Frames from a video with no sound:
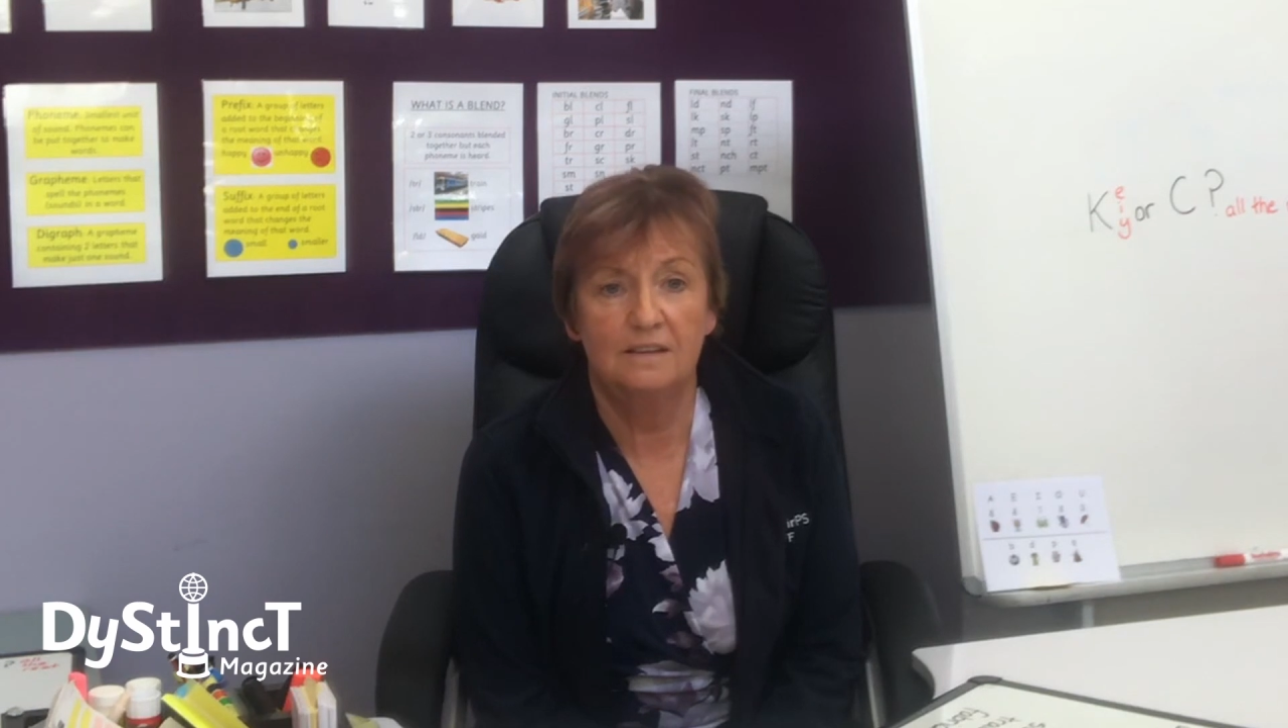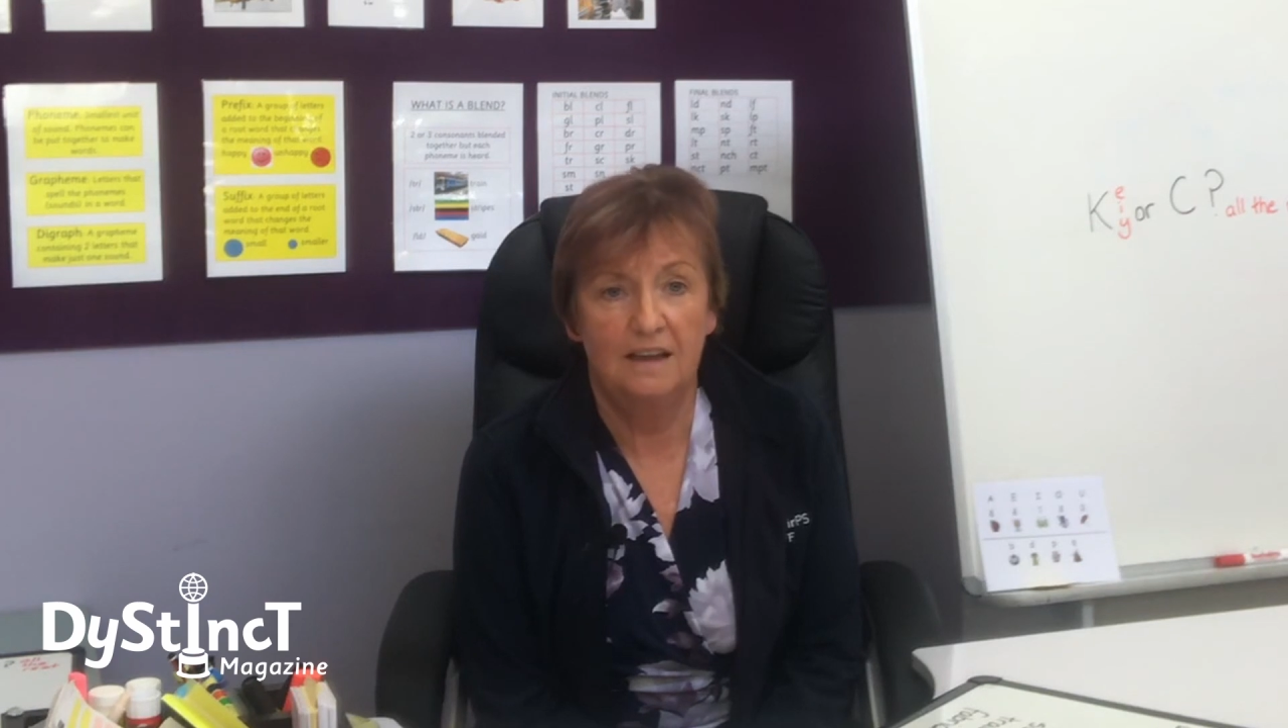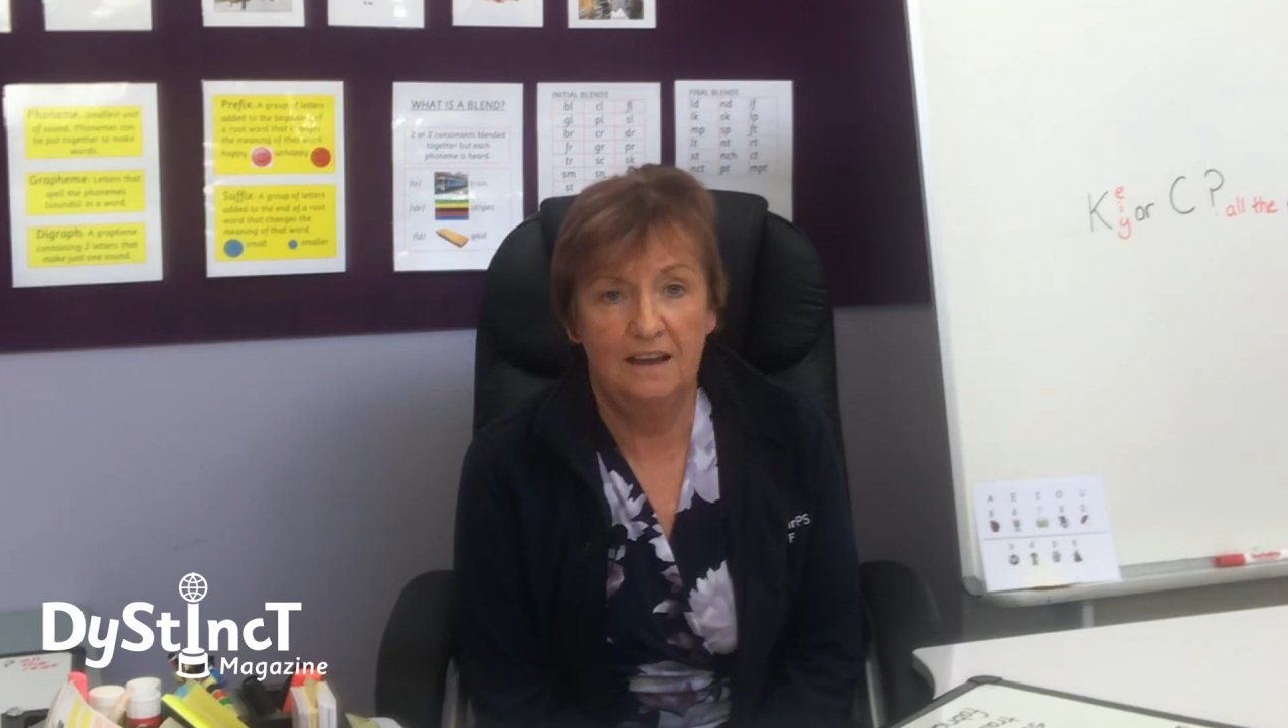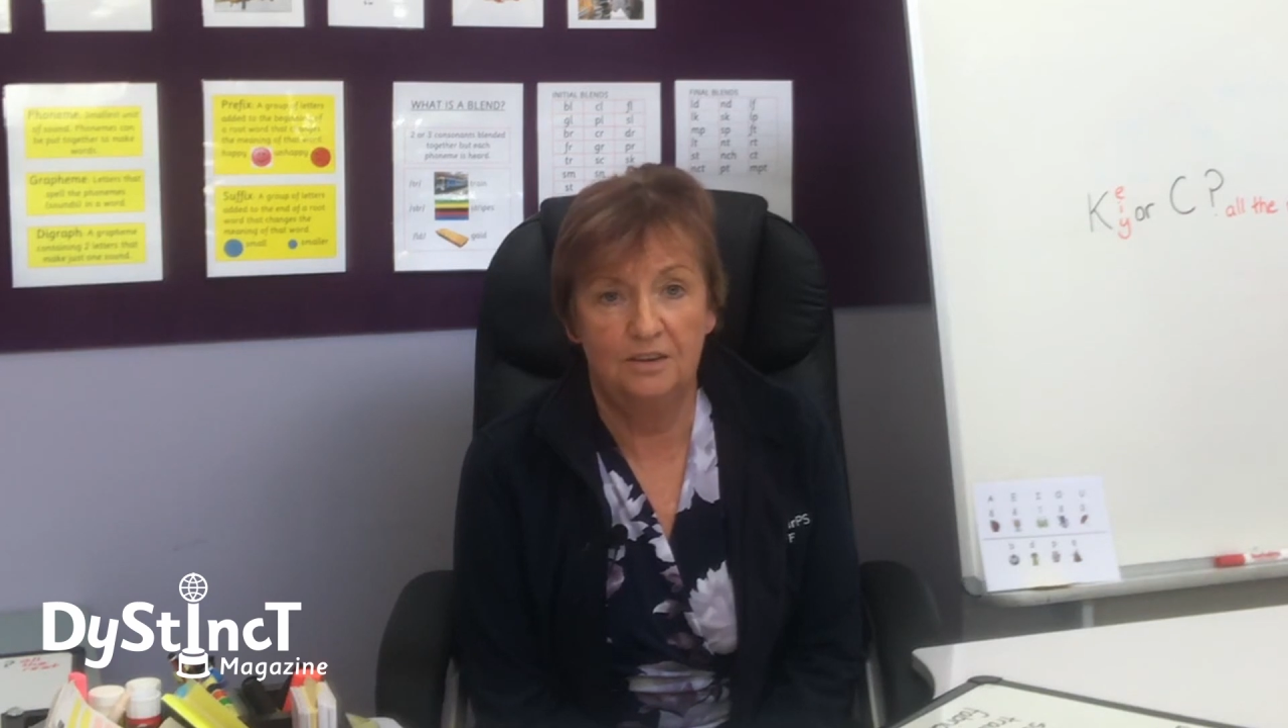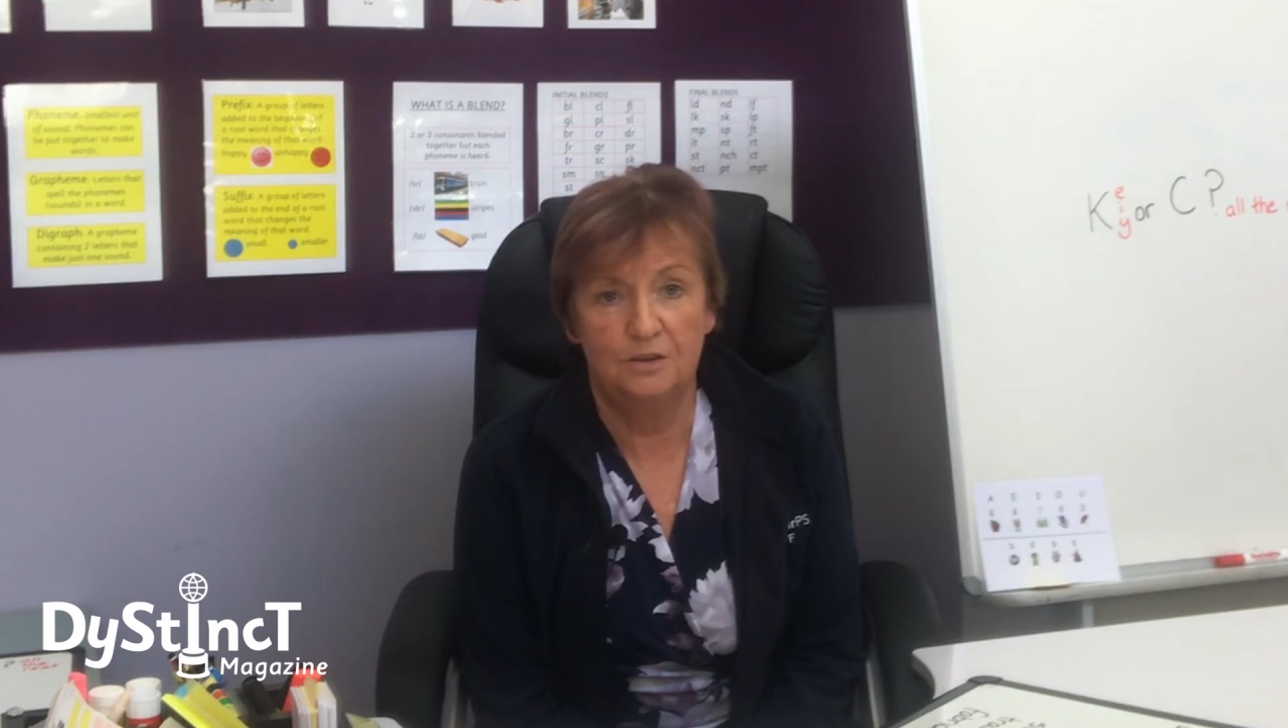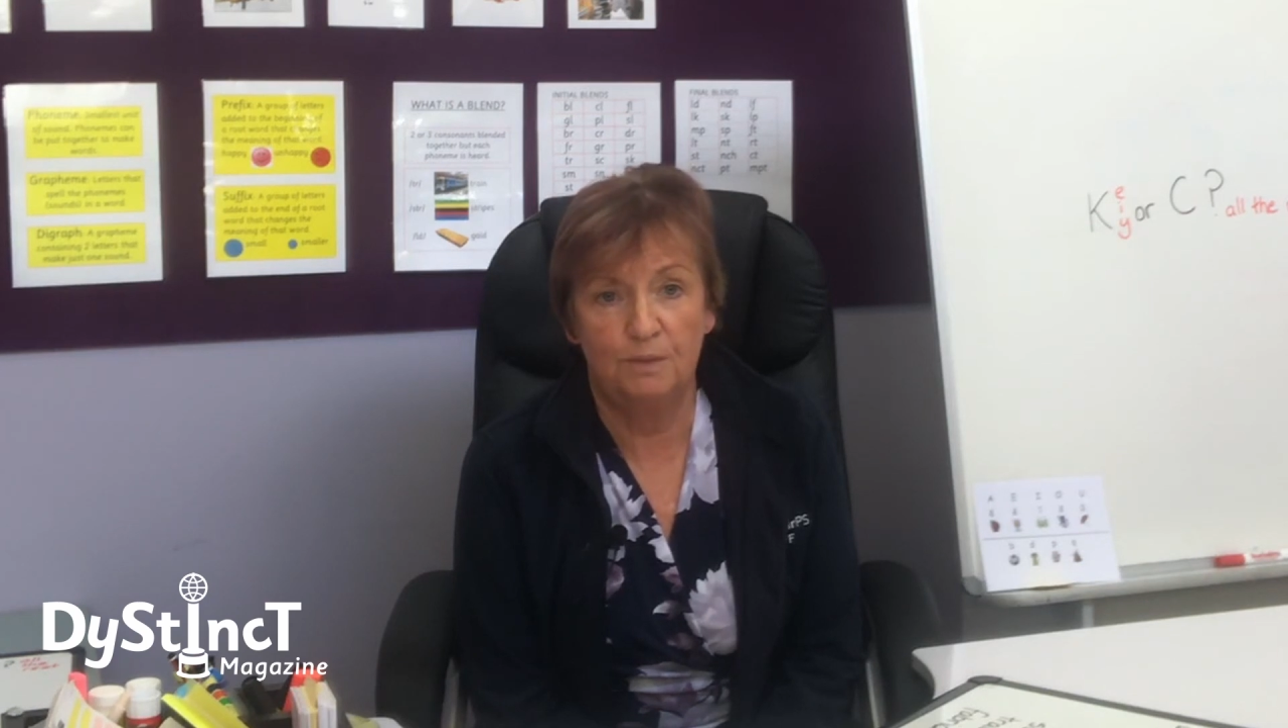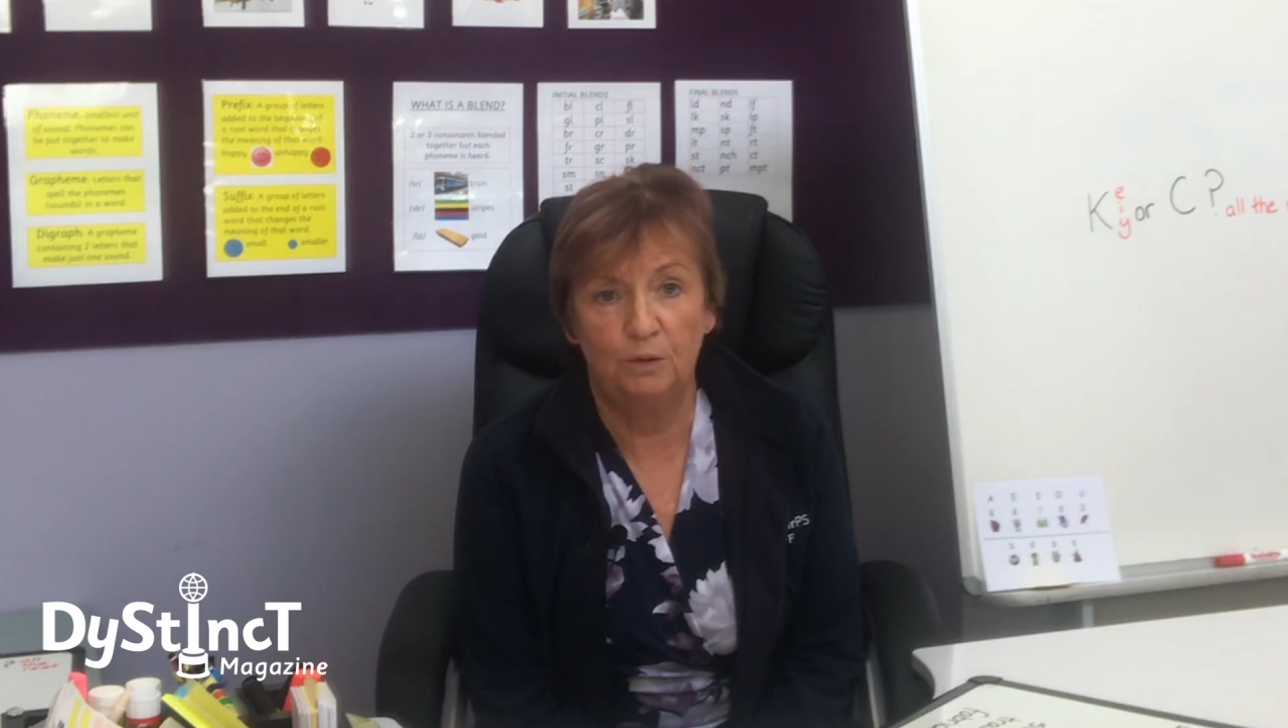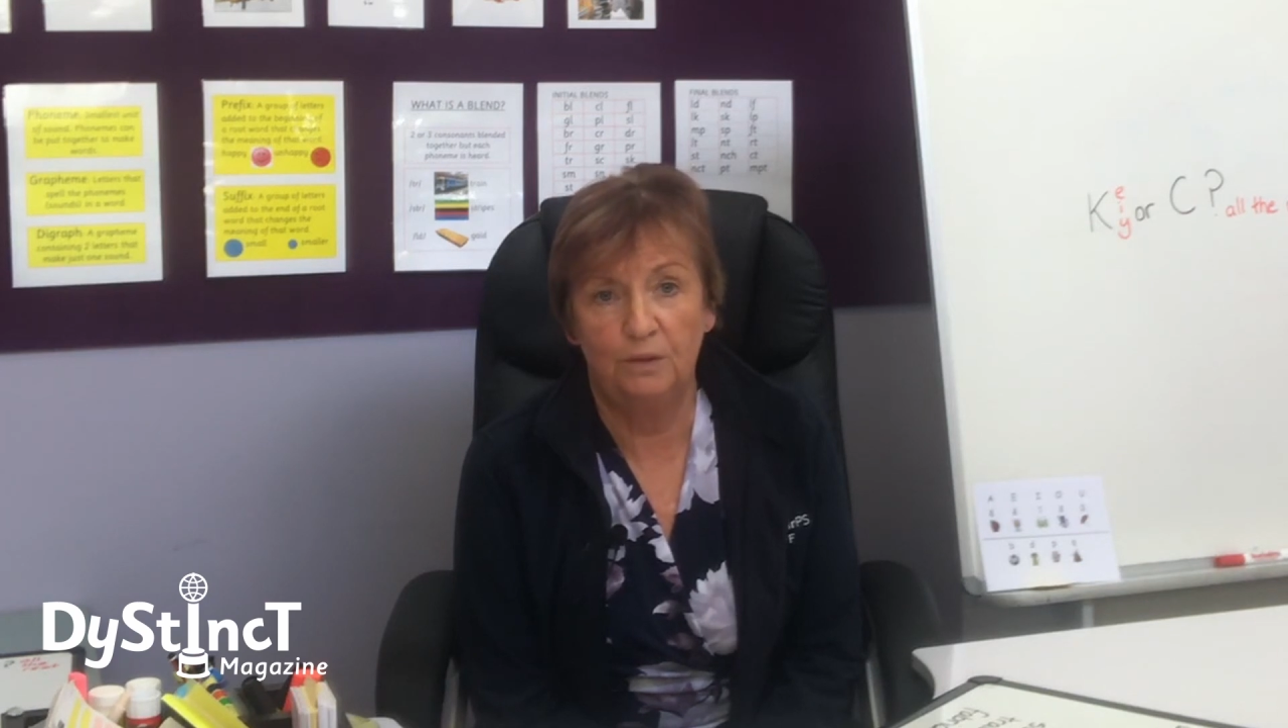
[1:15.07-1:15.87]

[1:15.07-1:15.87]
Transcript: how to spell